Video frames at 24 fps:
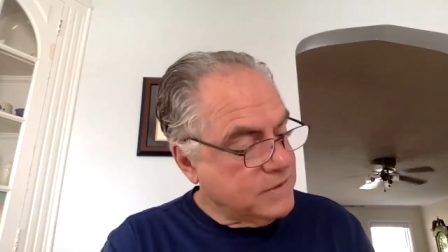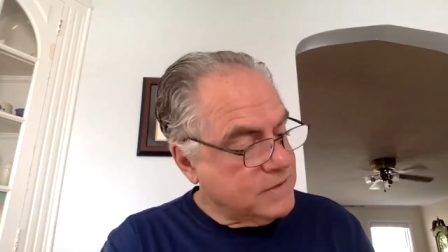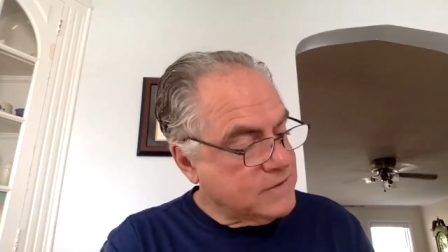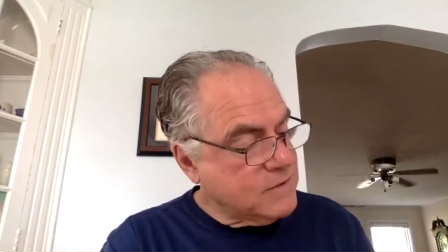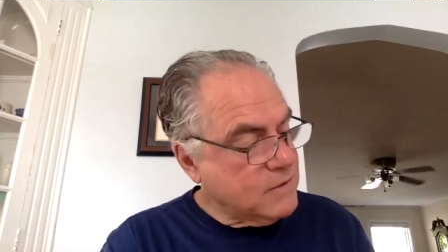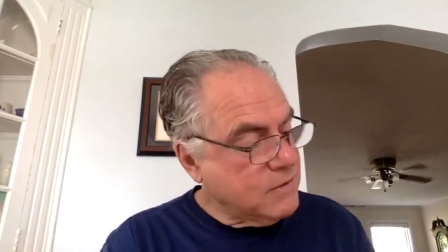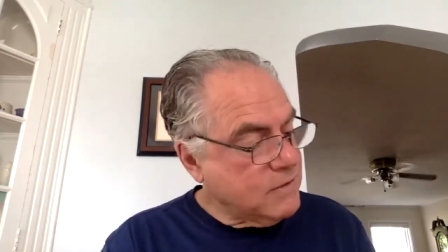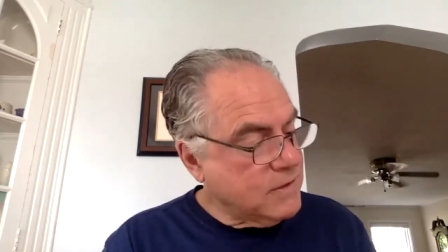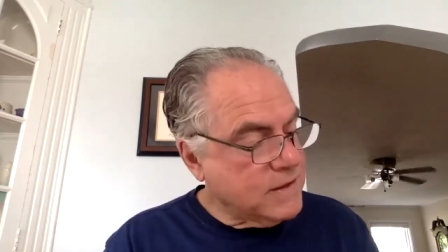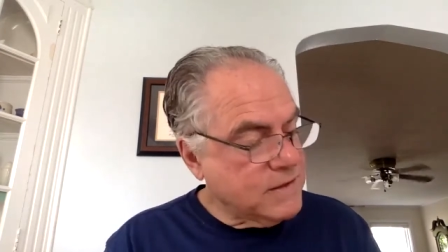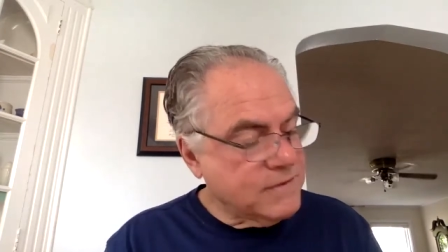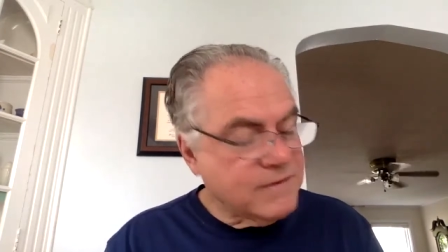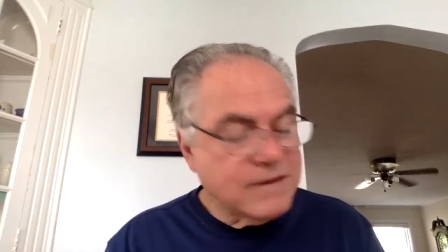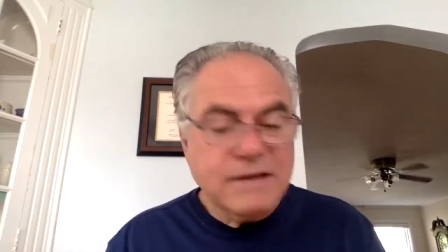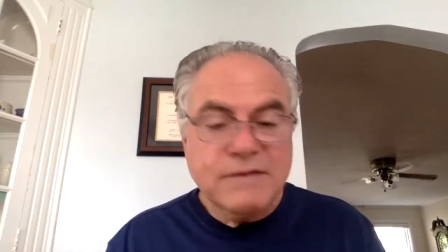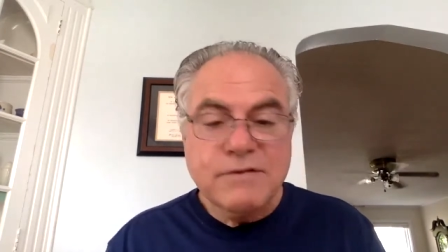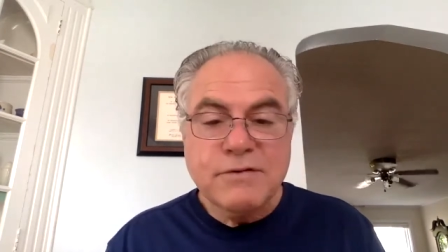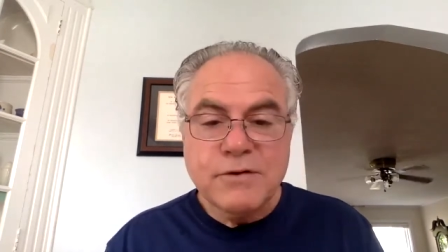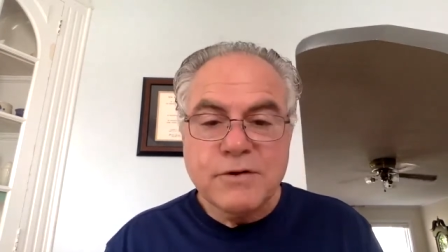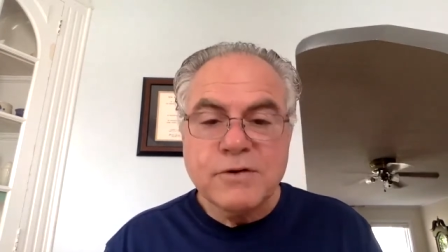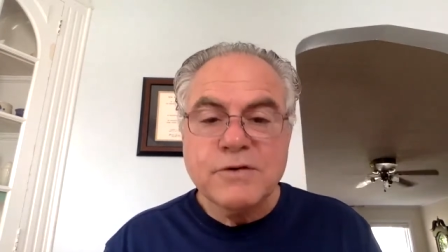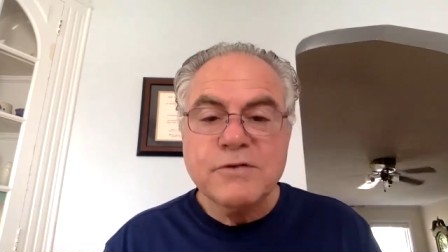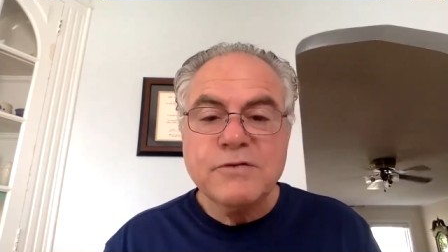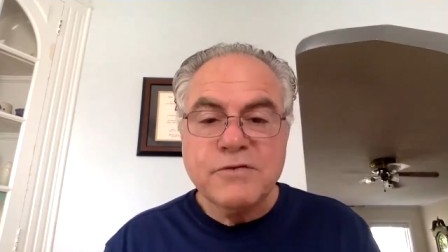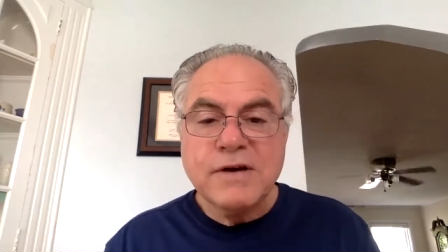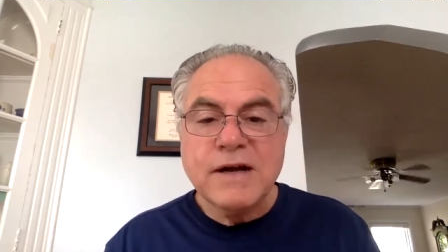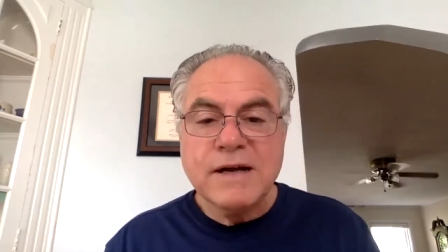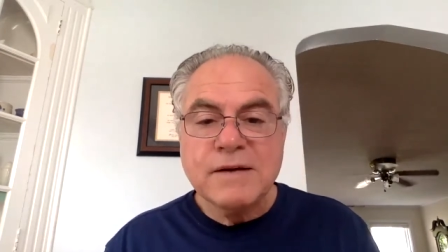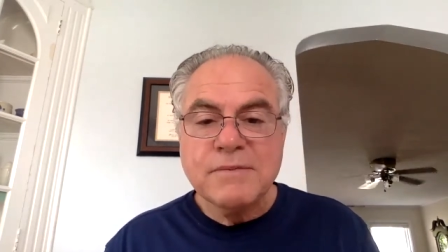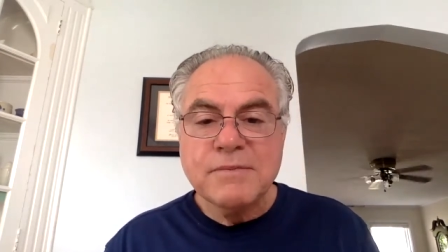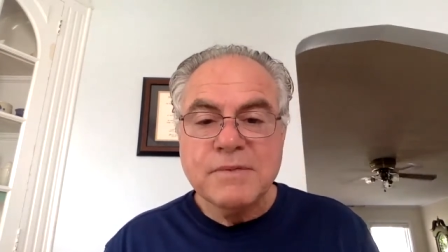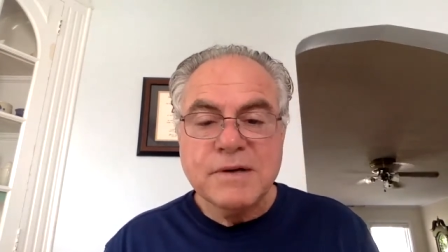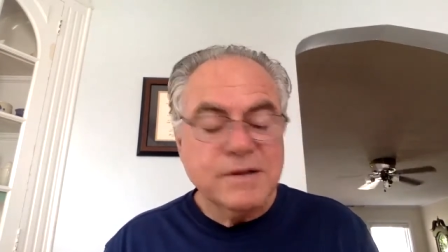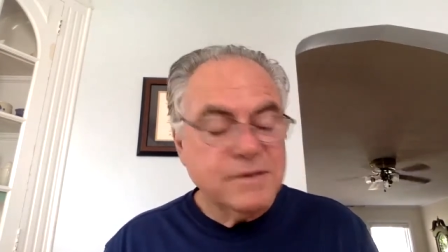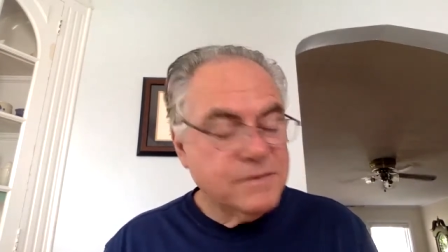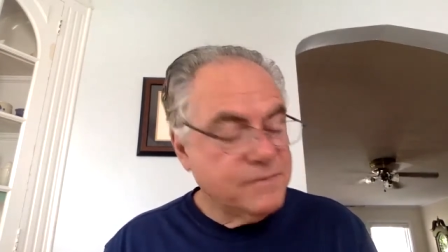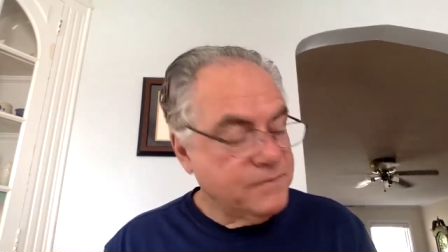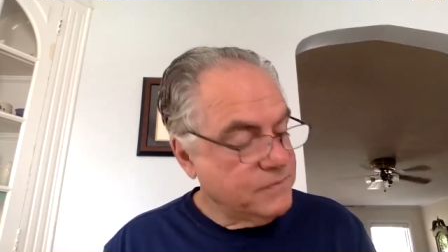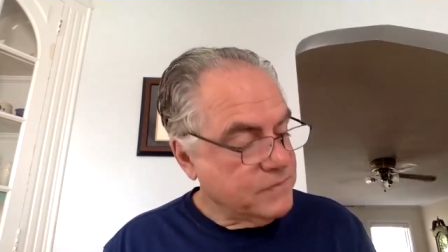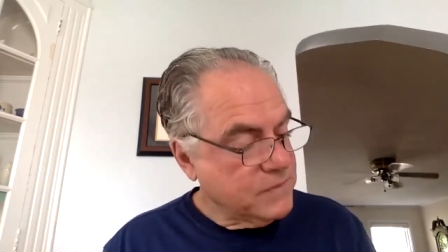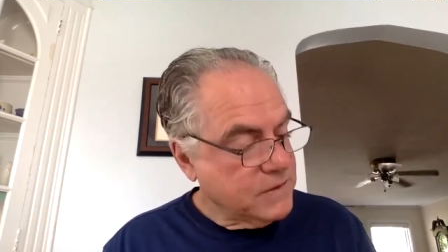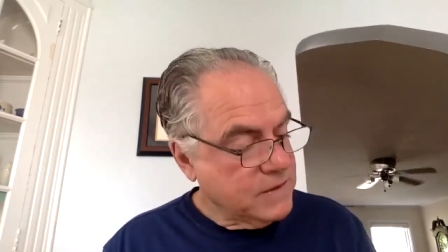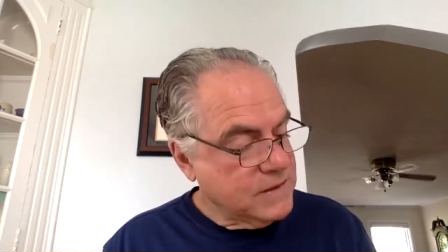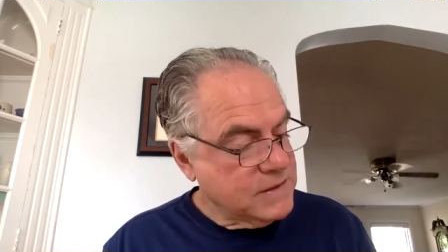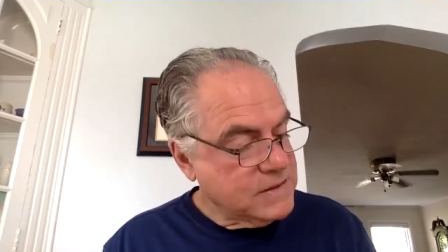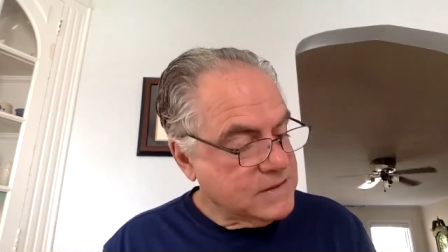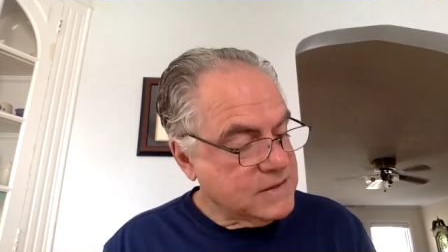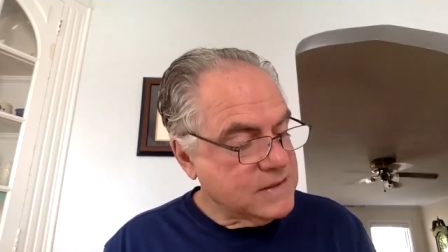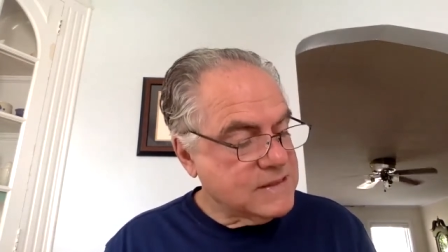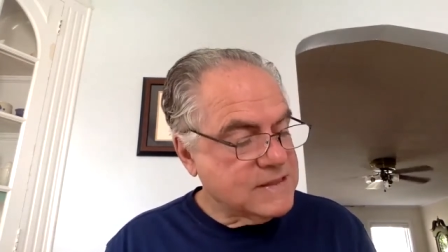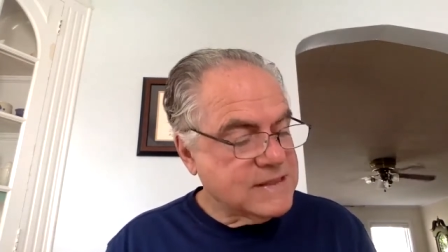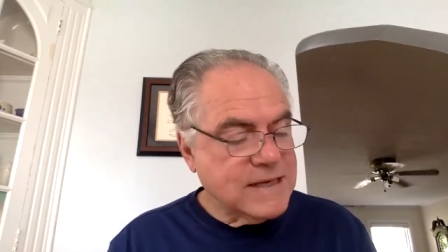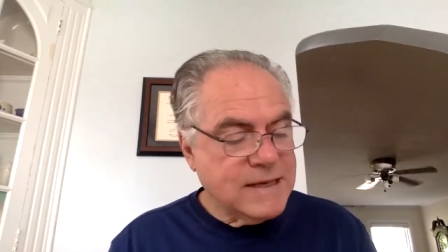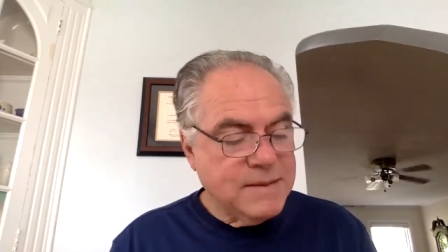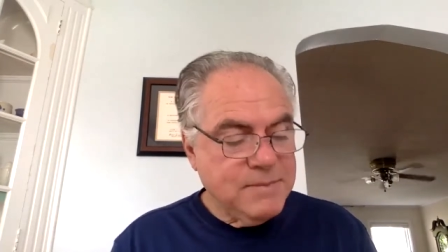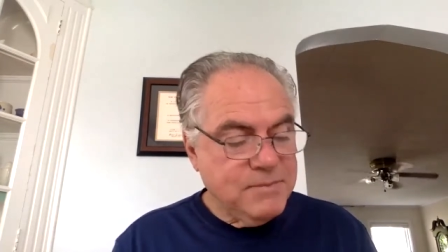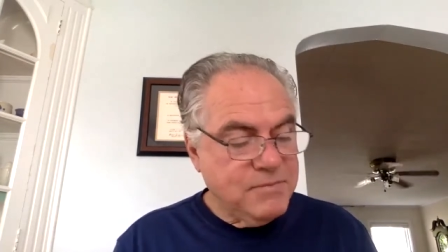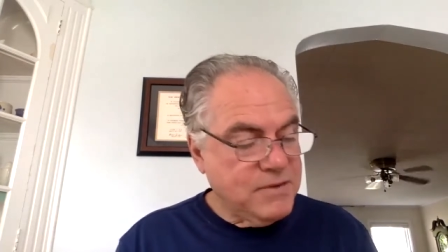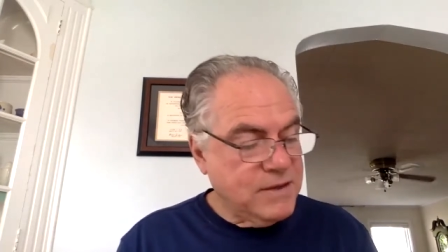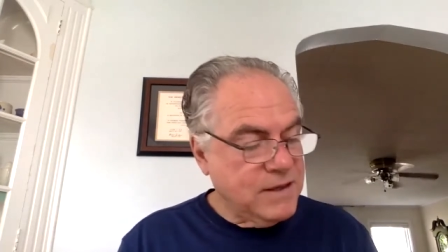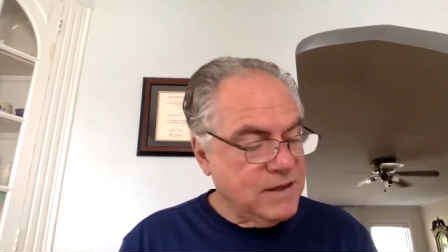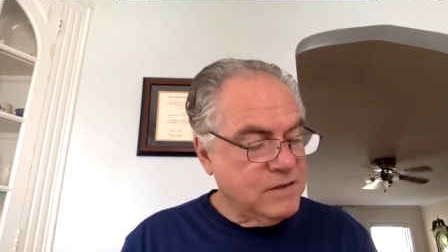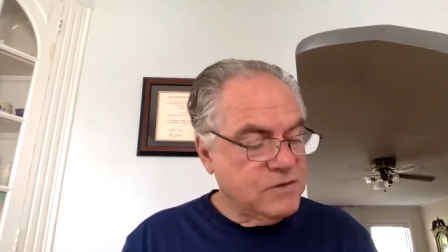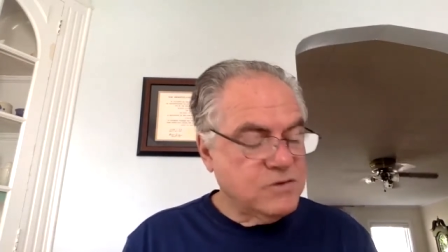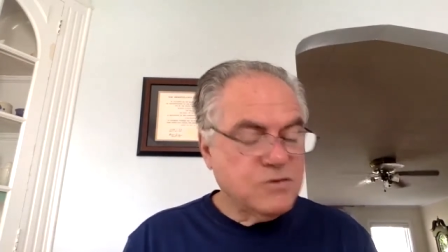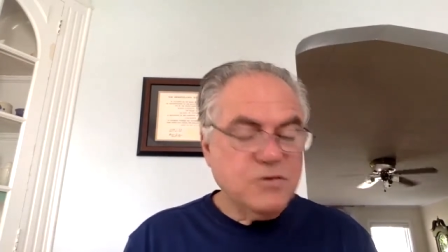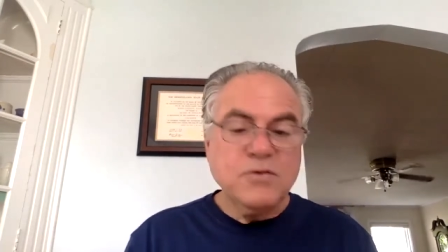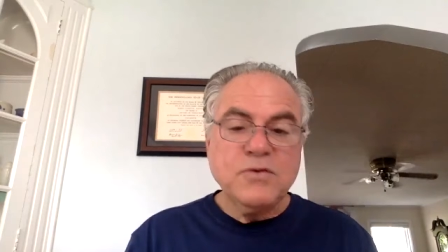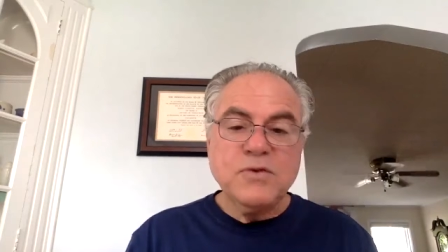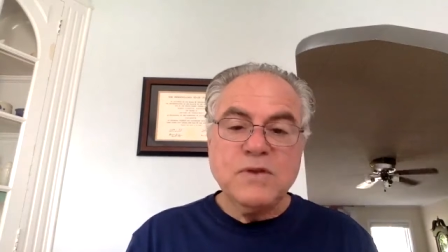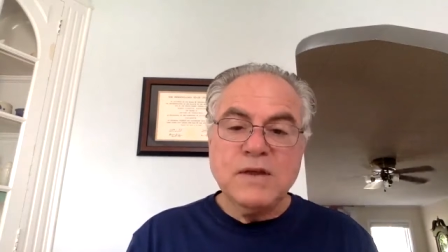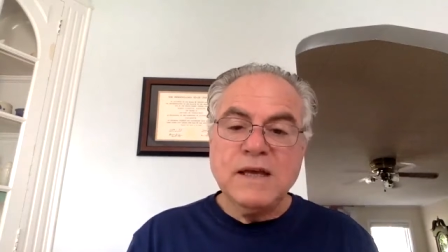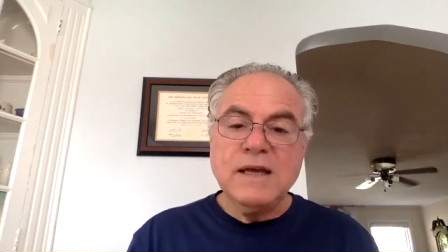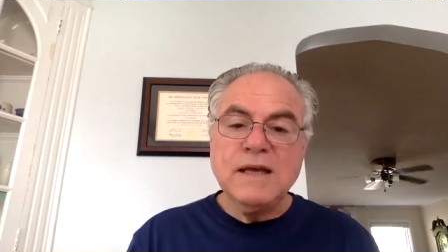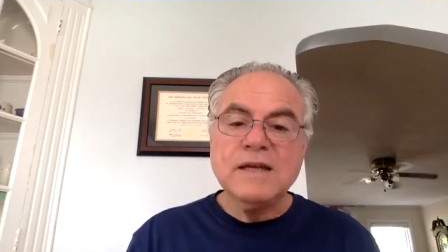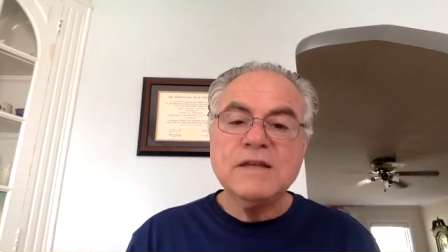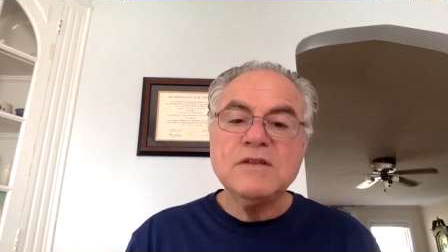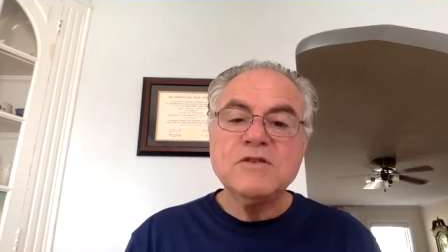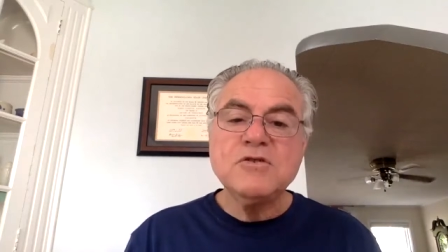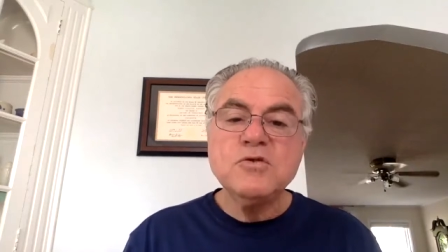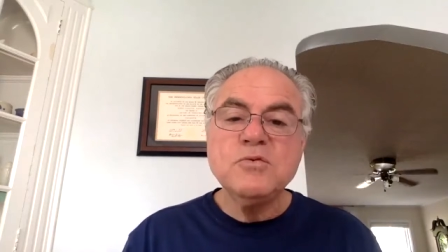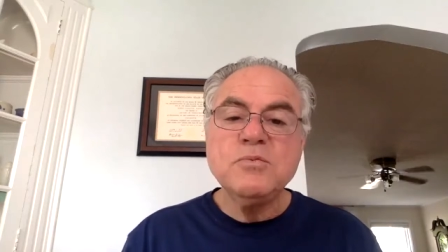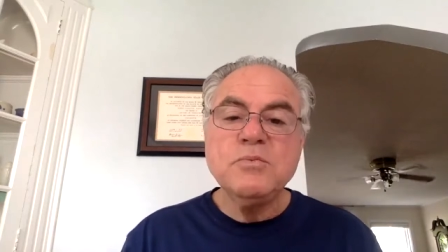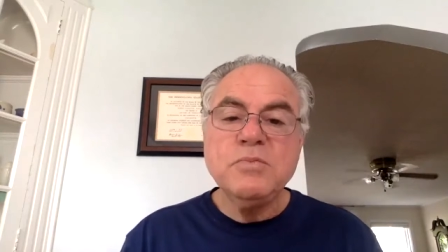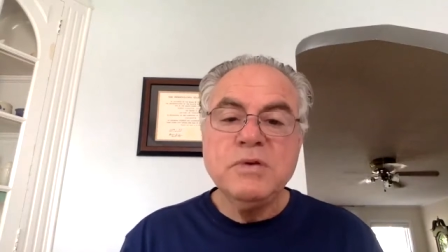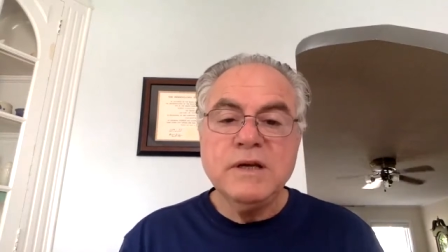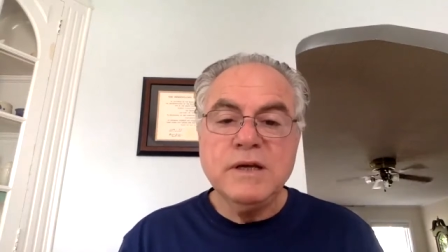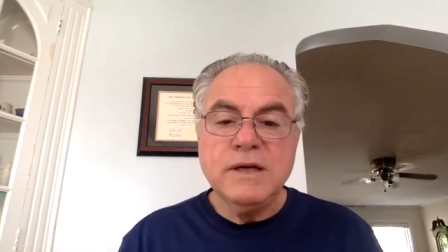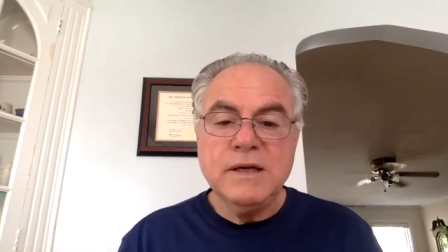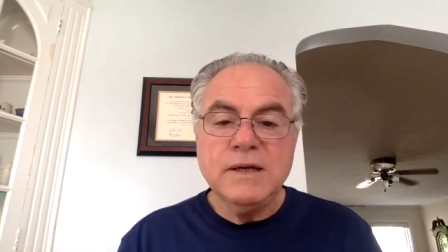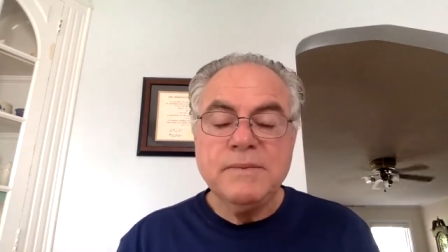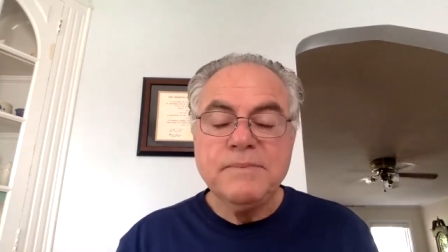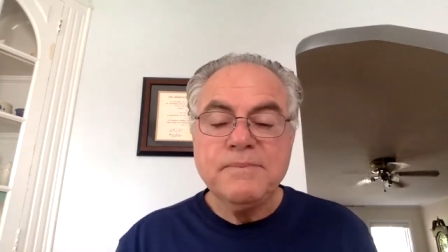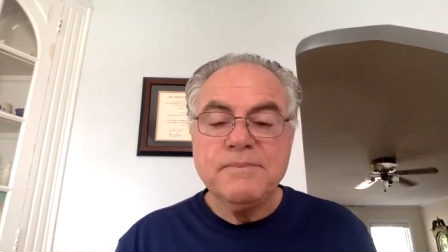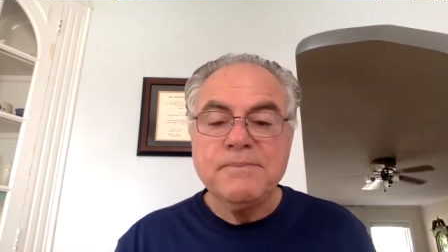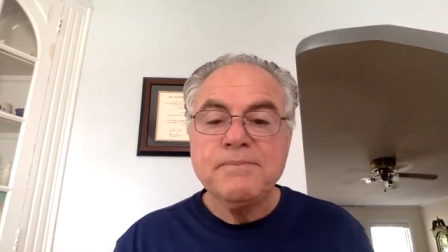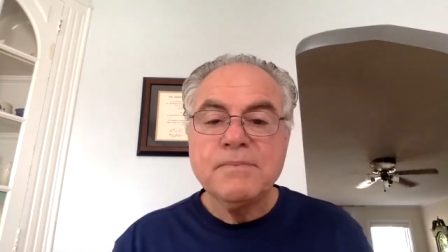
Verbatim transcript: It's all on that third fragment. It's the same thing to think and to be.